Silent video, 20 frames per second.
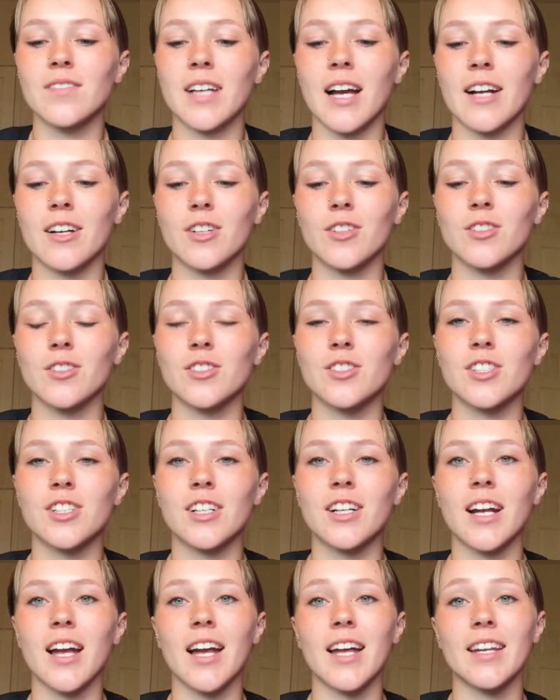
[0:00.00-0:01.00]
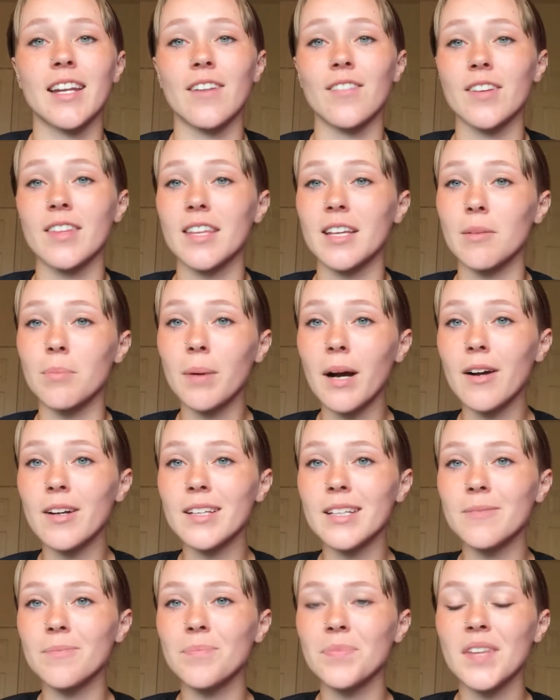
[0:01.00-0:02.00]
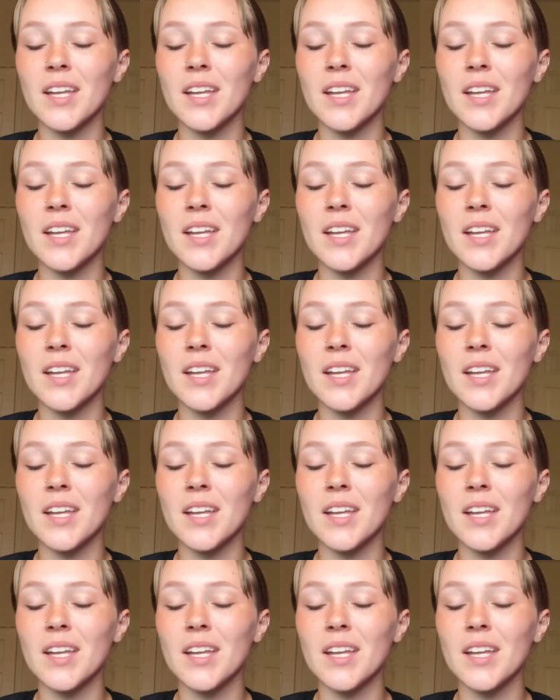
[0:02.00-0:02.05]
agriculture and everything about it.